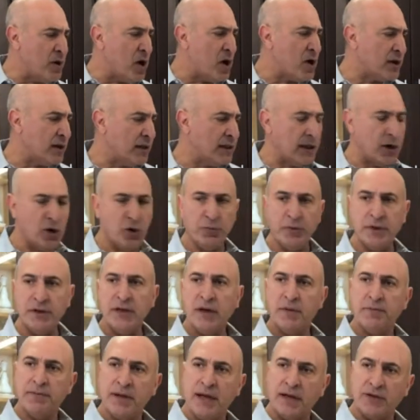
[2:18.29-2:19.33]
market that
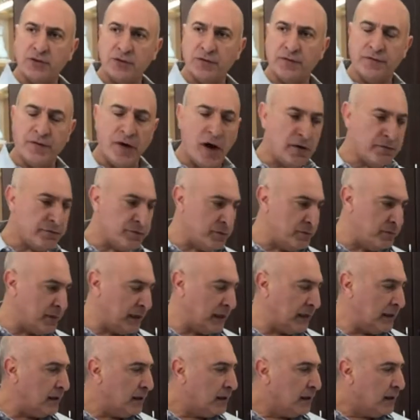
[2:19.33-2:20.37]
opened up not too far from
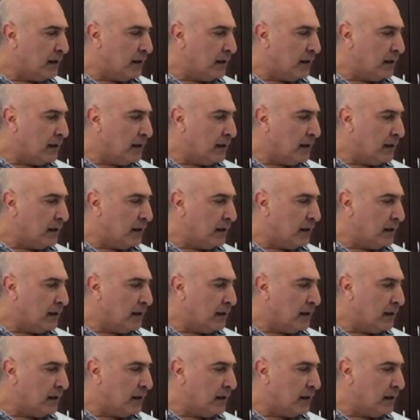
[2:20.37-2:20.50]
me,